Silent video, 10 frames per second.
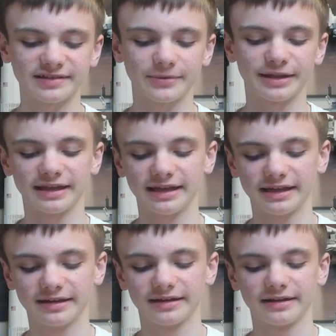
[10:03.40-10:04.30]
where the
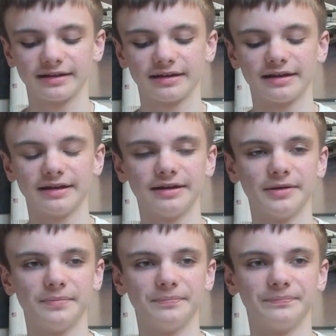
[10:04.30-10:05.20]

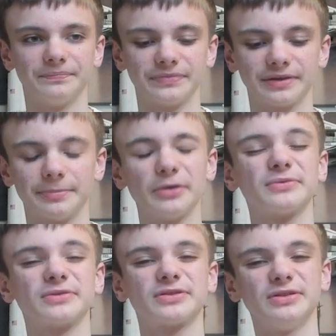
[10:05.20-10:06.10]

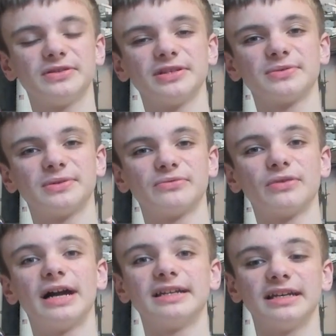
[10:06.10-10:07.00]
bolt shooters were
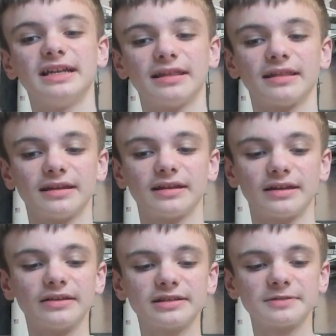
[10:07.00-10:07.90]
right underneath the
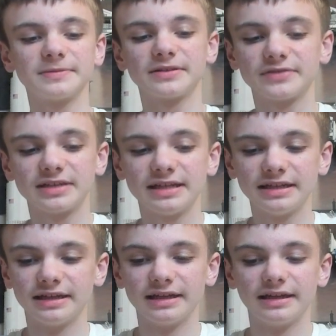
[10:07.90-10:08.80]
guns, was
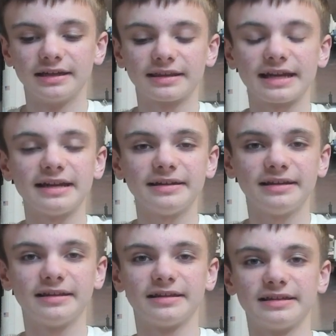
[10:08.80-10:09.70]
obviously
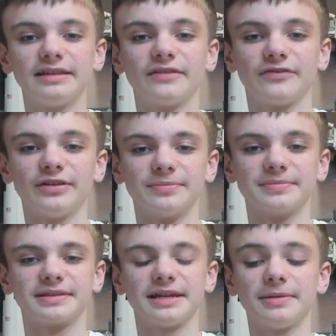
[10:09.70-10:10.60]
in the
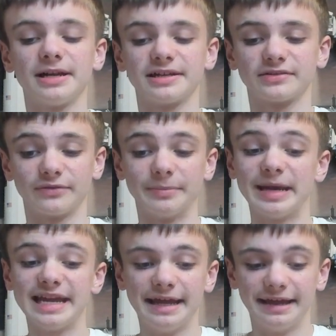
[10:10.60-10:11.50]
films they blast from
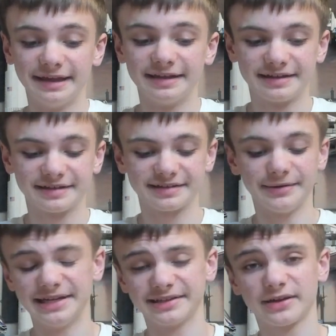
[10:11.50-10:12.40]
here, so
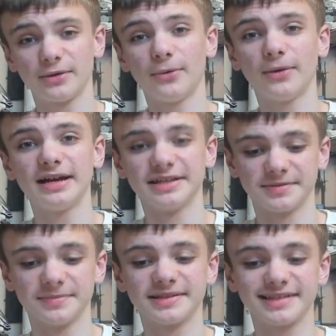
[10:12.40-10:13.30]
it is quite a
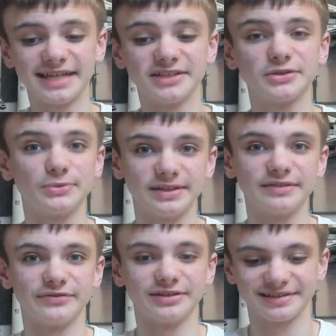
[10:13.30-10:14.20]
substantial
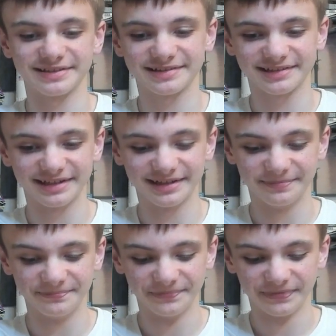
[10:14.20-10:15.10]
difference,
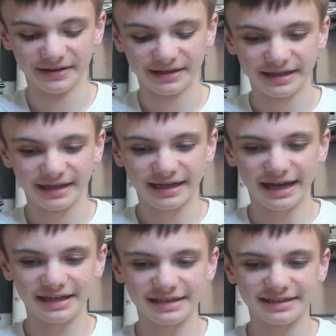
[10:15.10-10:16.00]

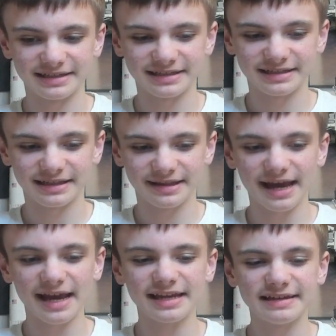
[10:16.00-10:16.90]
and
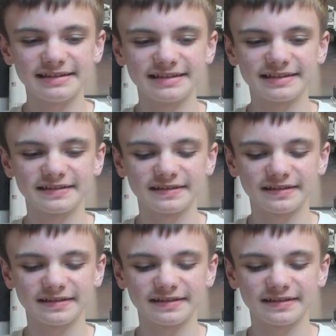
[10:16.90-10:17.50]
that is